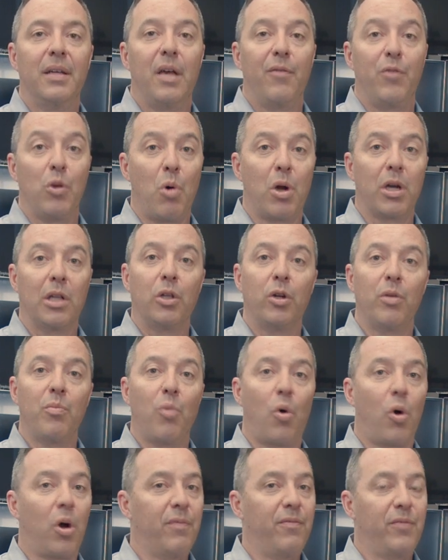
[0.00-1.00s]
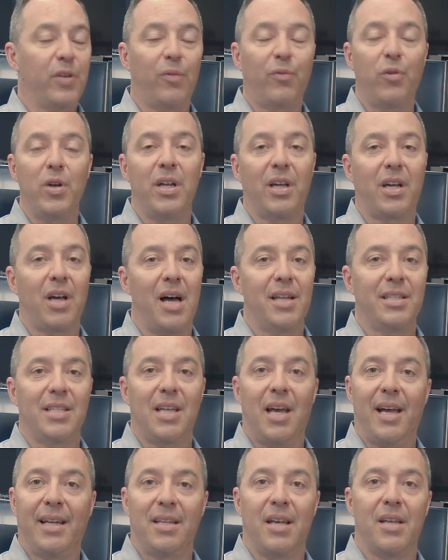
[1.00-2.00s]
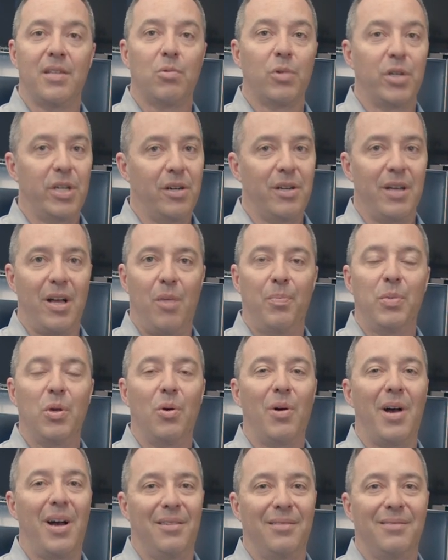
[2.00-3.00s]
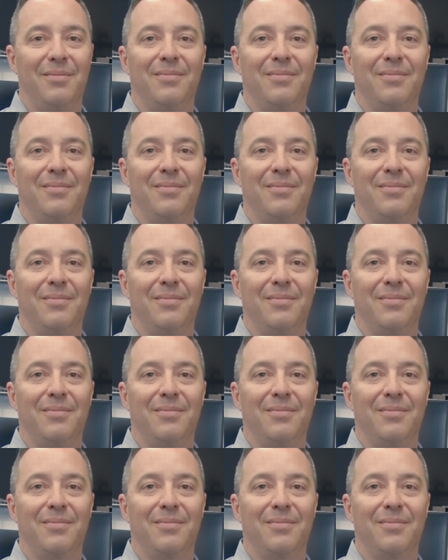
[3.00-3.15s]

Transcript: If you want to learn more, feel free to contact us. We're here to help you out.